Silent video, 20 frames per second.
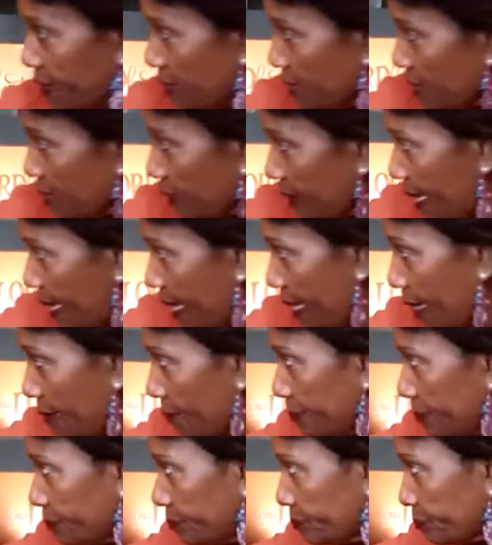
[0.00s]
this
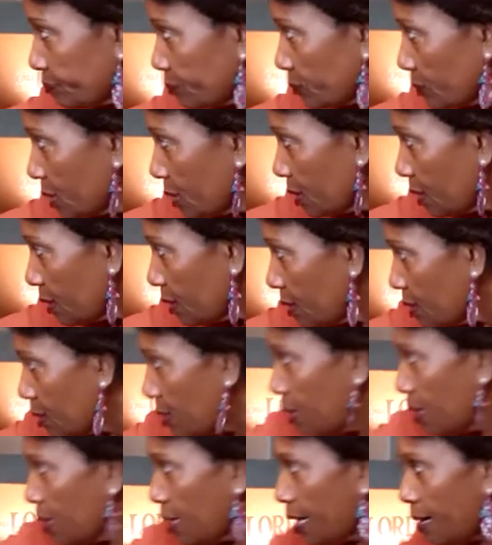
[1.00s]
lamp
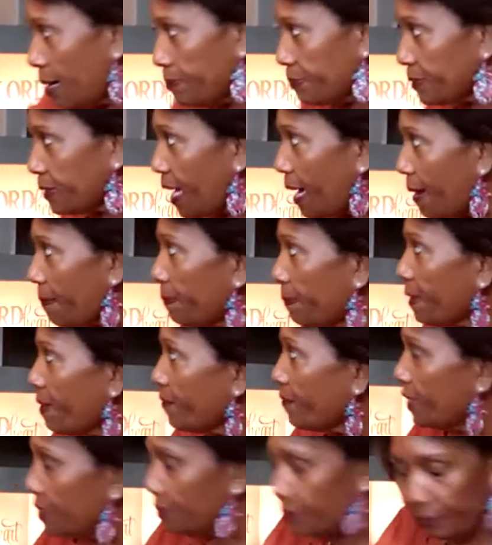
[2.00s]
up top of
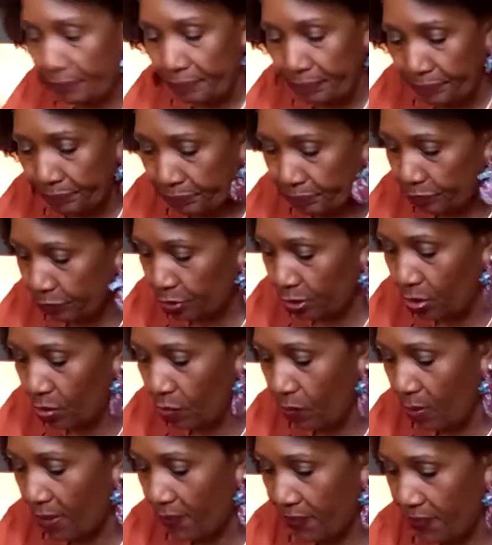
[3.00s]
it,
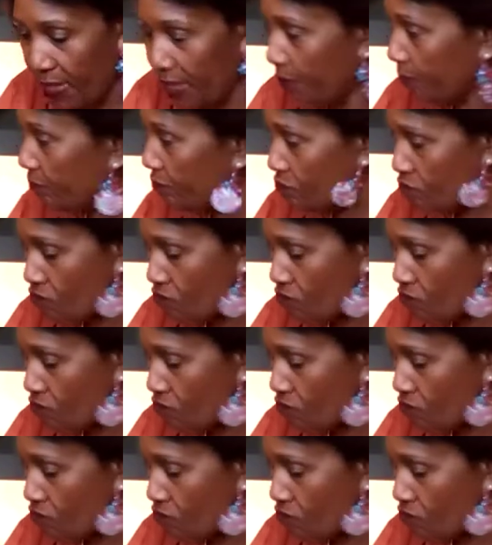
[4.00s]
2 of them,